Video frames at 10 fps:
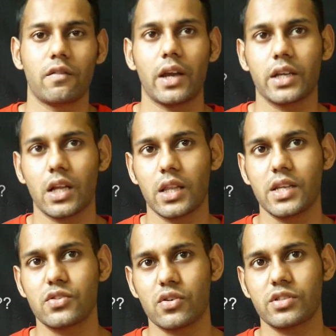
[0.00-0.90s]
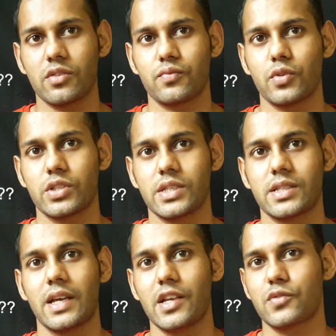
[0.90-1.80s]
Finding a lean source of
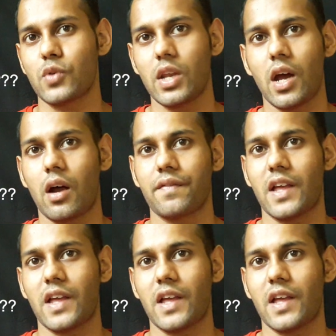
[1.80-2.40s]
proteins is really hard.